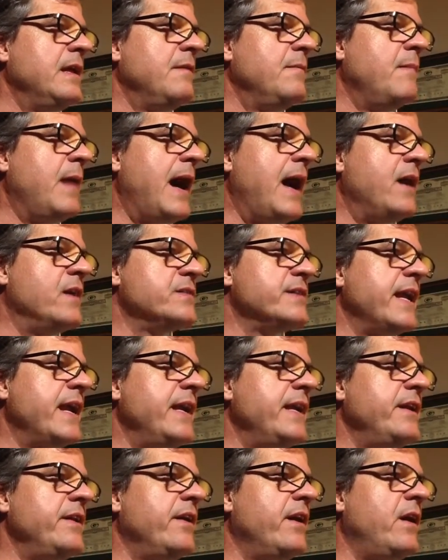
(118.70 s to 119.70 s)
Miles,
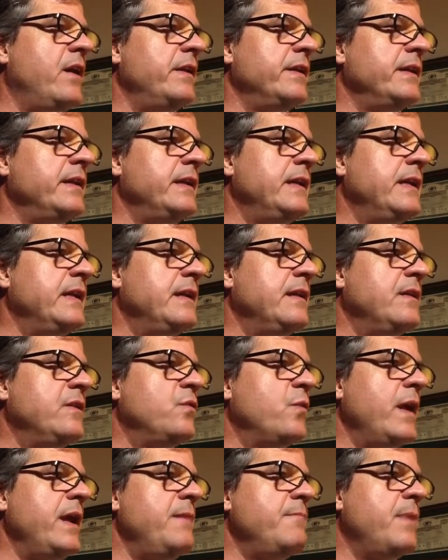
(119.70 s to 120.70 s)
Andy Dalton,
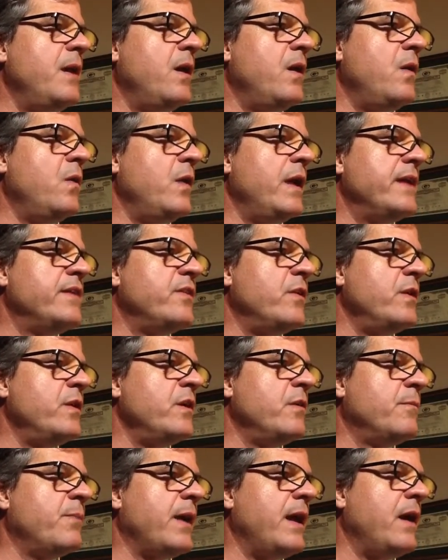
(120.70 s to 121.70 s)
Dwayne Bowe, Antonio
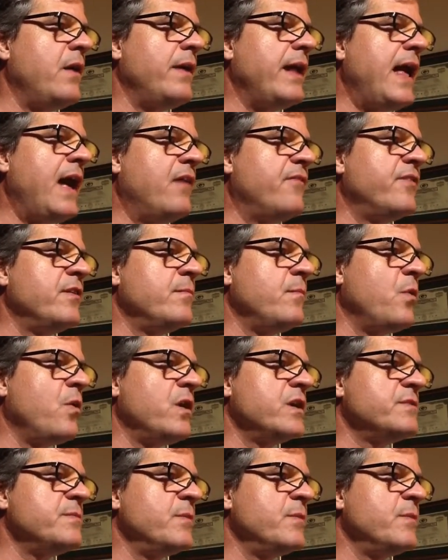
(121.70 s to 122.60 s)
Brown, Alfred Morris,